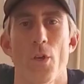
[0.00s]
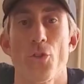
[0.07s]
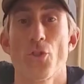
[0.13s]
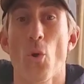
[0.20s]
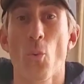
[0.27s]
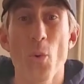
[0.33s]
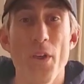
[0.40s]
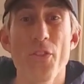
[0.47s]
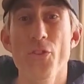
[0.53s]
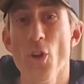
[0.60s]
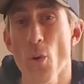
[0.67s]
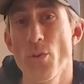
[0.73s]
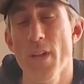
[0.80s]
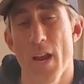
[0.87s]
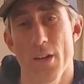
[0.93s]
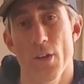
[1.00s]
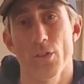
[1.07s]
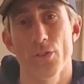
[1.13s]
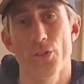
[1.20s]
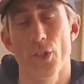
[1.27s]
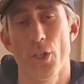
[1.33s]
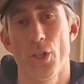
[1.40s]
So with no
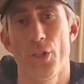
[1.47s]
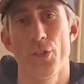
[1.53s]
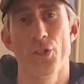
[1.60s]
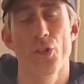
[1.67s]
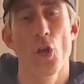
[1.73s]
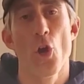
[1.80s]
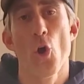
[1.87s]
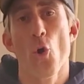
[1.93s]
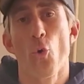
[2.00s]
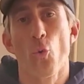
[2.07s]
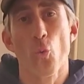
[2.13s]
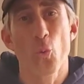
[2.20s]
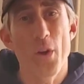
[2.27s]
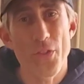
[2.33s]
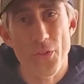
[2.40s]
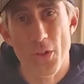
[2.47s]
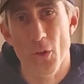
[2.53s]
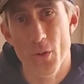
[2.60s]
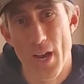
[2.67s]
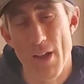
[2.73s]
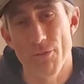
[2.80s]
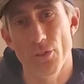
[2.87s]
technical turns, with the
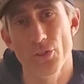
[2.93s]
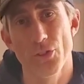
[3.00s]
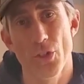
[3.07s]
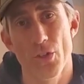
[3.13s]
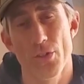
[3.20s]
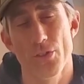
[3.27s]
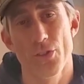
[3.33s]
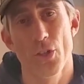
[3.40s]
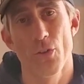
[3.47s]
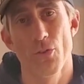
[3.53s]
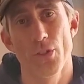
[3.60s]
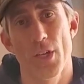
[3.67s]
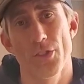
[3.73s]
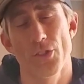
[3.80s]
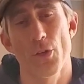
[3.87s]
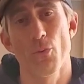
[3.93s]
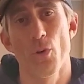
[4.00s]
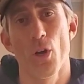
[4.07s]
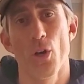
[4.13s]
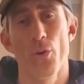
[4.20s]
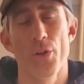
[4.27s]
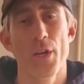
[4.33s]
gravel, dirt, dusty
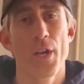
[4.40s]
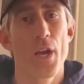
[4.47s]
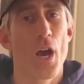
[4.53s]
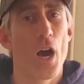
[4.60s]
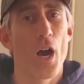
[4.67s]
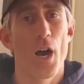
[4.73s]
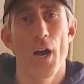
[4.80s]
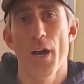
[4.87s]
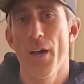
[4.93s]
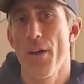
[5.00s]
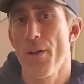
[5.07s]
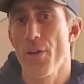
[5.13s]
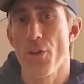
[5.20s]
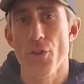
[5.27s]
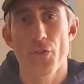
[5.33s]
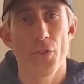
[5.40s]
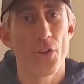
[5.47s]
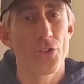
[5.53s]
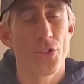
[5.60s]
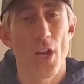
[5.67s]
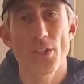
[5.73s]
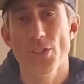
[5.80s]
road, the
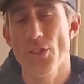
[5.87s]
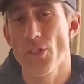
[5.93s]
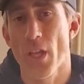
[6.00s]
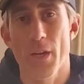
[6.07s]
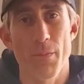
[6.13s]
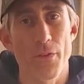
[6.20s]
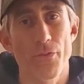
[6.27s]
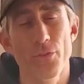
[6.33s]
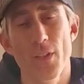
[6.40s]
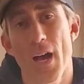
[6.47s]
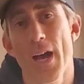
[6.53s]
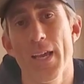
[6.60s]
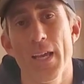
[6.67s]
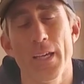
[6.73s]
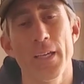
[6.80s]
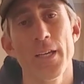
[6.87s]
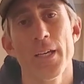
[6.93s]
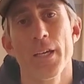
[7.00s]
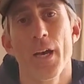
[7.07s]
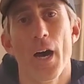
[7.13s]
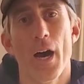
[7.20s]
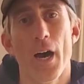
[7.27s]
dust is gonna be flying.
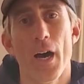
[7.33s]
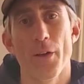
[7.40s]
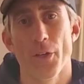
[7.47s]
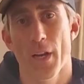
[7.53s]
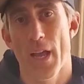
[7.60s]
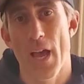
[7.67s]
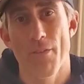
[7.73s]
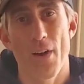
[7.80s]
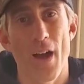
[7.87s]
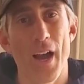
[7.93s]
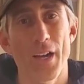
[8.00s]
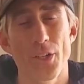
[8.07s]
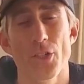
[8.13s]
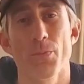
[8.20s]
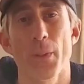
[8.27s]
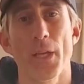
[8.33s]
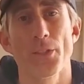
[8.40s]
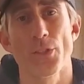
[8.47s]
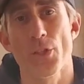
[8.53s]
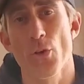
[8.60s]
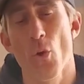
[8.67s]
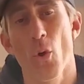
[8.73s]
You're gonna have higher speeds
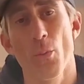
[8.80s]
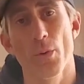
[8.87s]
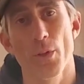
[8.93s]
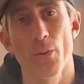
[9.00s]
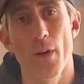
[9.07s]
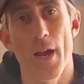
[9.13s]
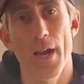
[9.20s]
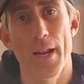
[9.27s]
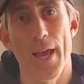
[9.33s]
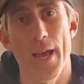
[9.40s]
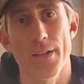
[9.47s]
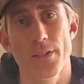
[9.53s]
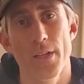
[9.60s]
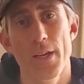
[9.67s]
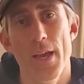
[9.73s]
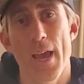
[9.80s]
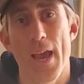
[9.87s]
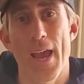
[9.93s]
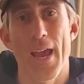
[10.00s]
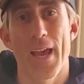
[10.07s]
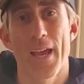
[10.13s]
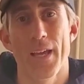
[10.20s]
than you normally ride at,
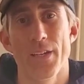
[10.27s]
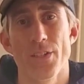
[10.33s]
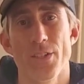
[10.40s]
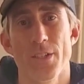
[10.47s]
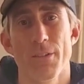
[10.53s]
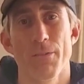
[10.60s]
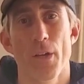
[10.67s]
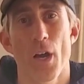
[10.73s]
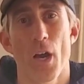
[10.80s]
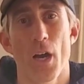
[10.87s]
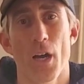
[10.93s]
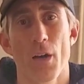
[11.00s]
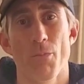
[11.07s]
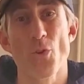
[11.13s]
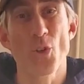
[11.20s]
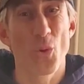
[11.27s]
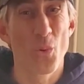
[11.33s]
and you can